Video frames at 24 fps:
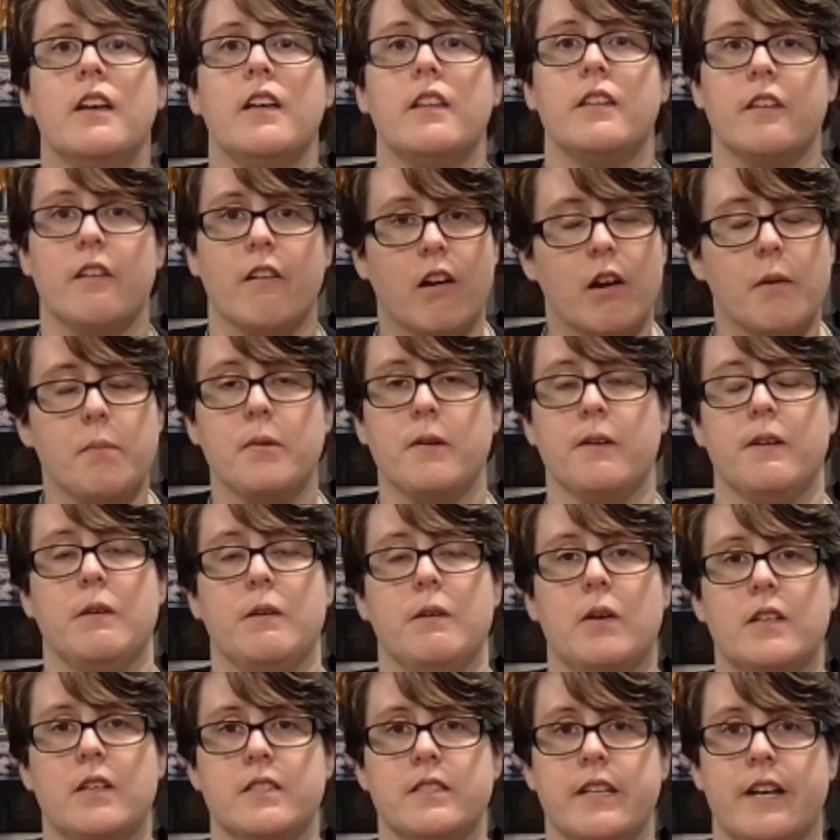They are pretty
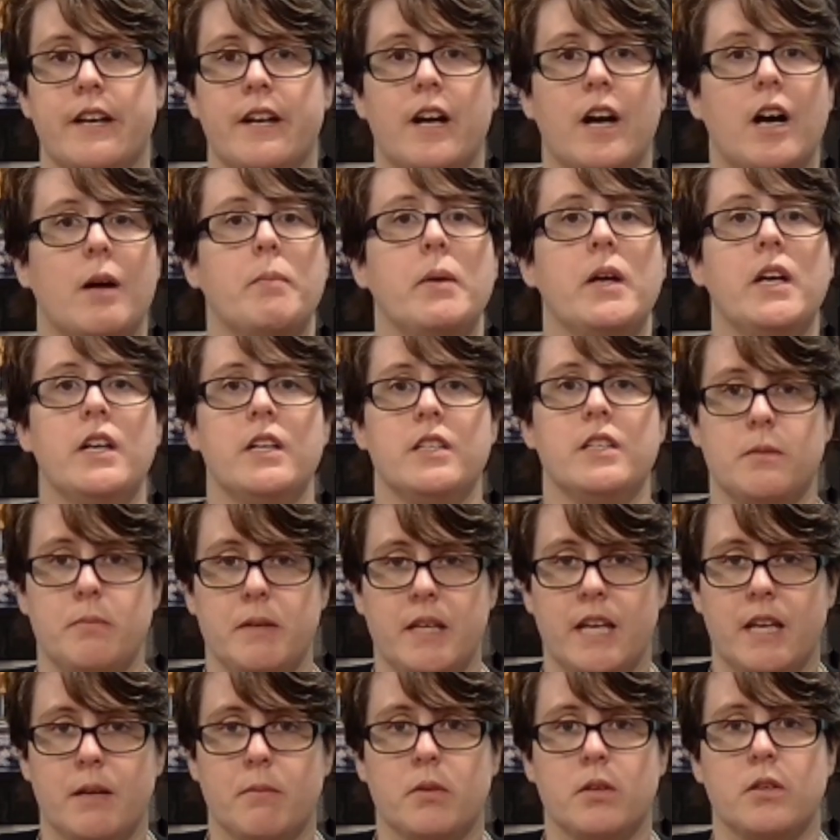well set up to be
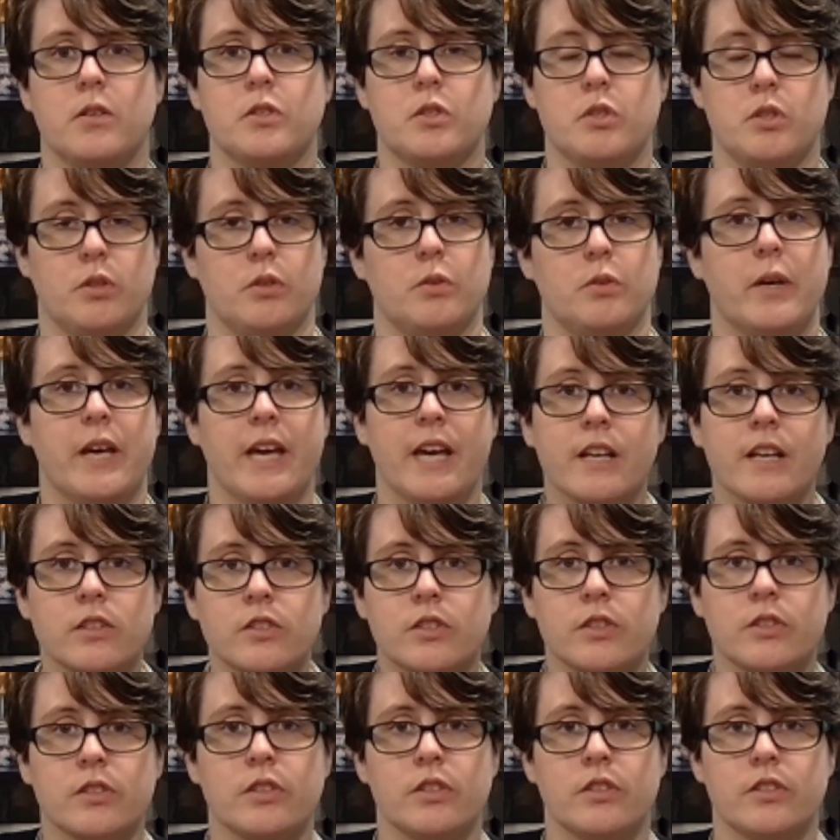able to
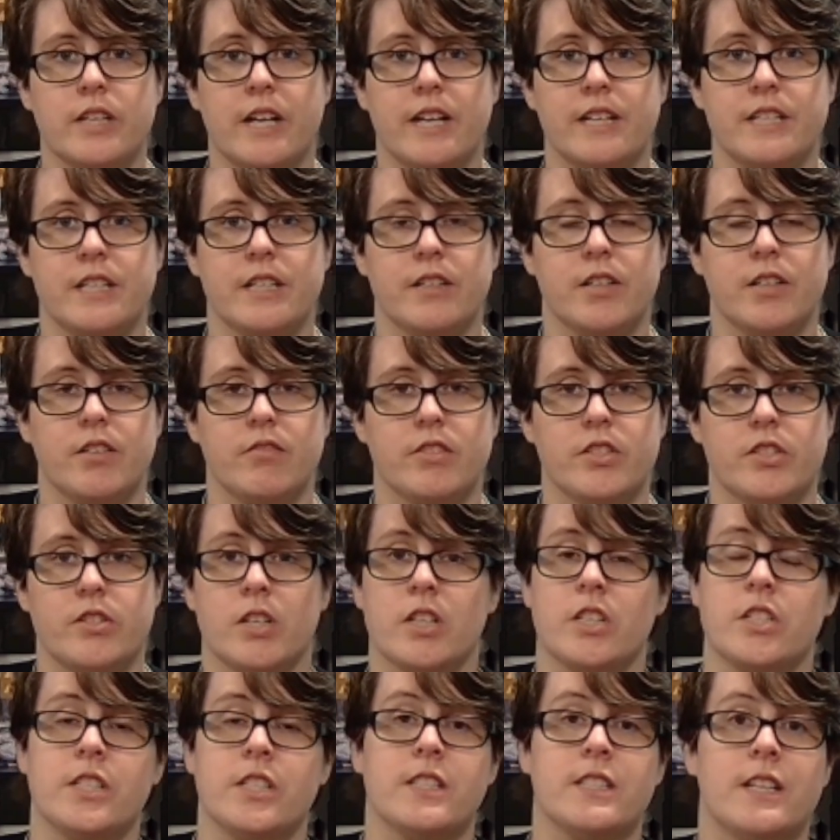handle your dietary
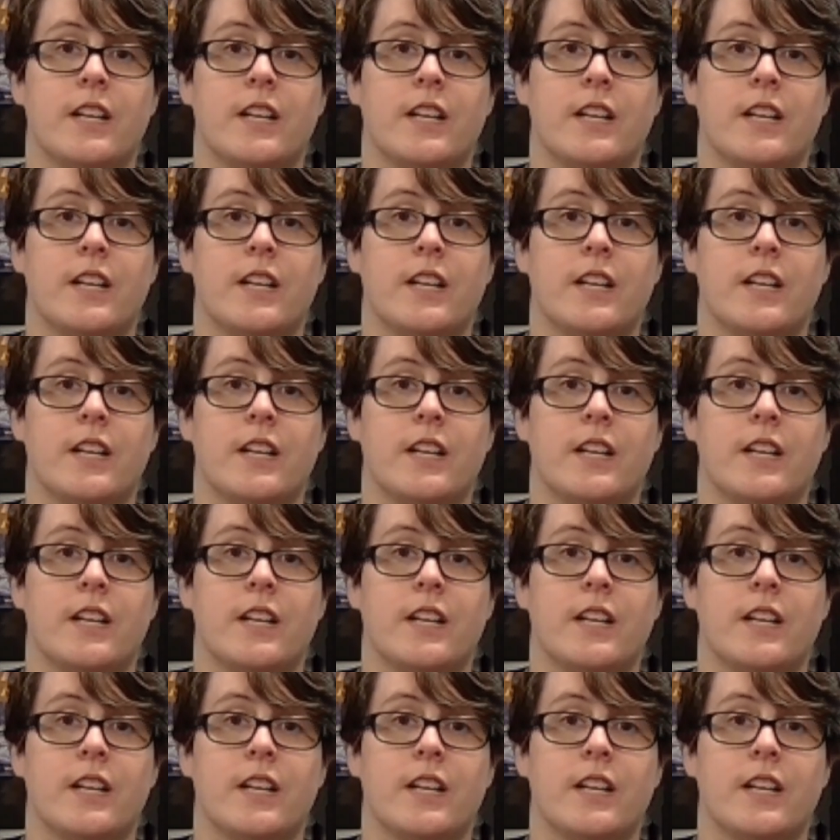restrictions.